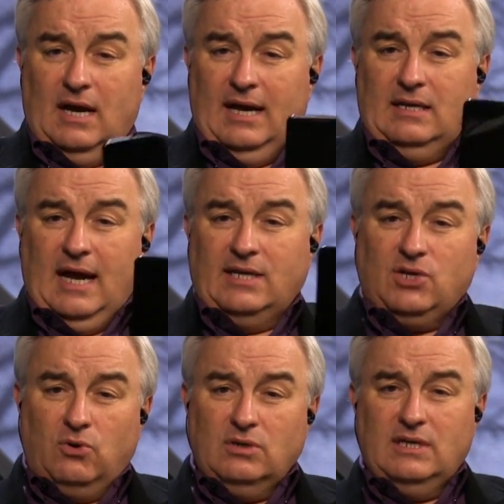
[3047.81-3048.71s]
I, I
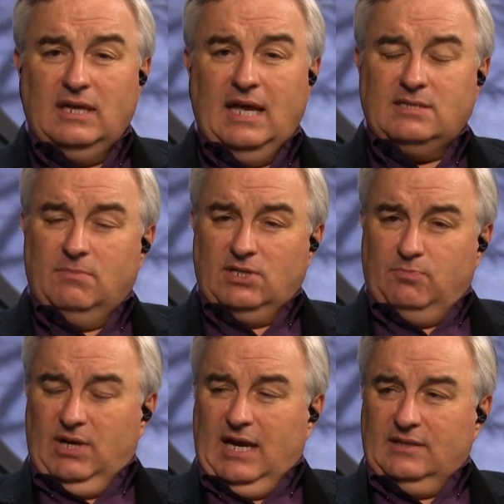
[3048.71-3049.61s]
don't as
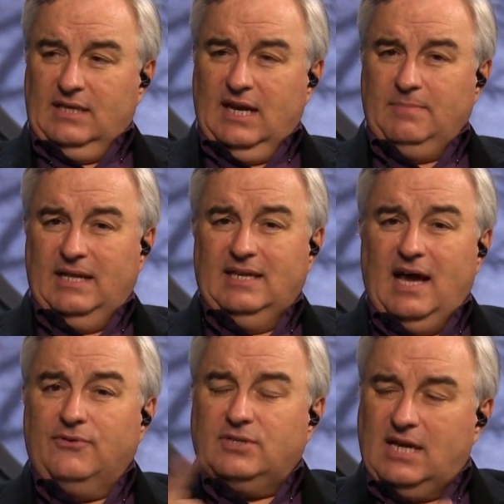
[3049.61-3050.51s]
much bring out the iPad.
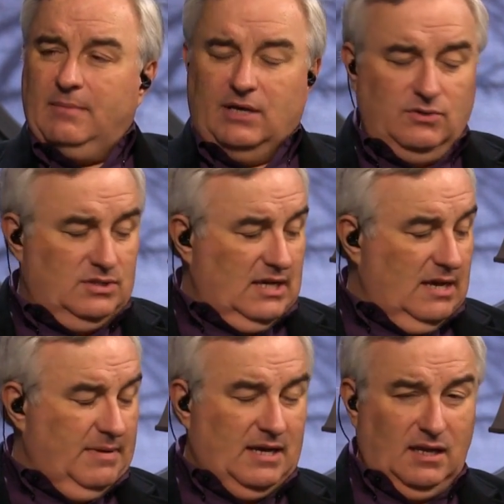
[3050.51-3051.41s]
The other time I use the
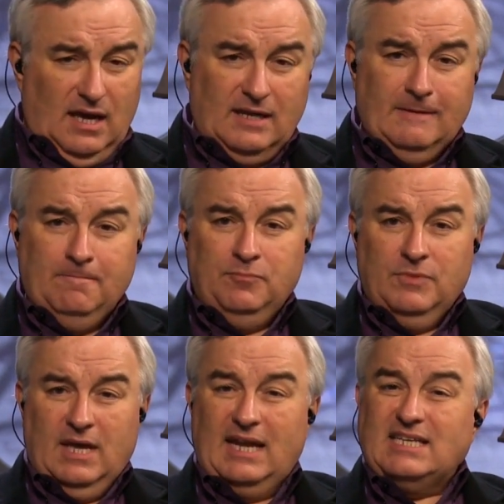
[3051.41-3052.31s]
iPad a lot,
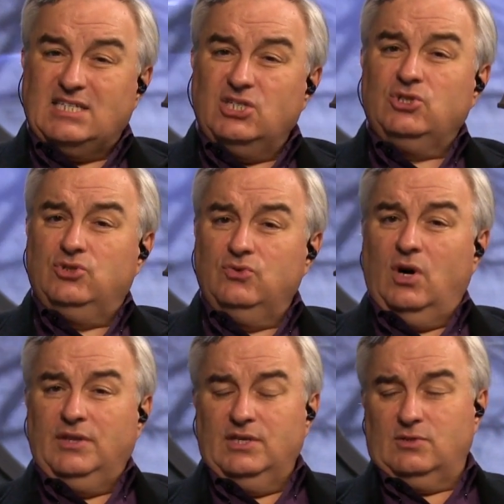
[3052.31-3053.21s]
and I still do
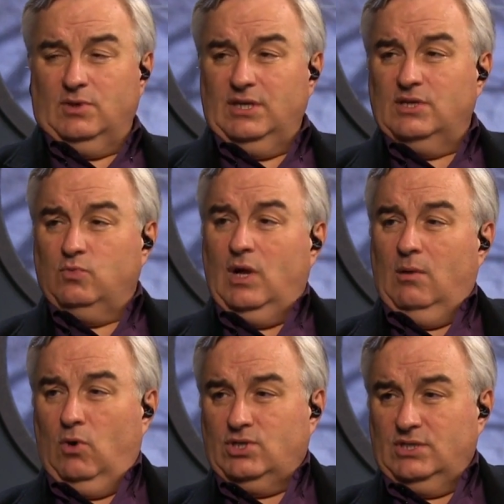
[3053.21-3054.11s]
on this one, is
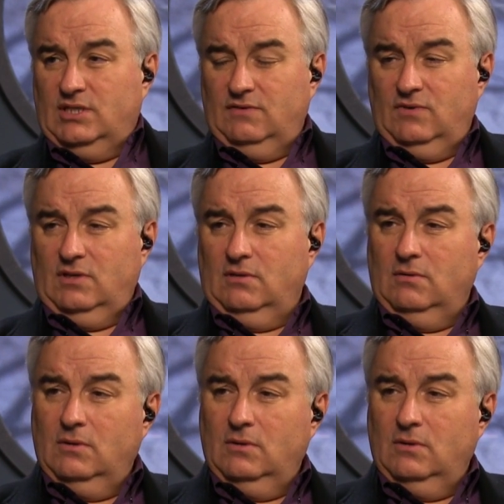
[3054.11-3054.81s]
while I'm watching TV.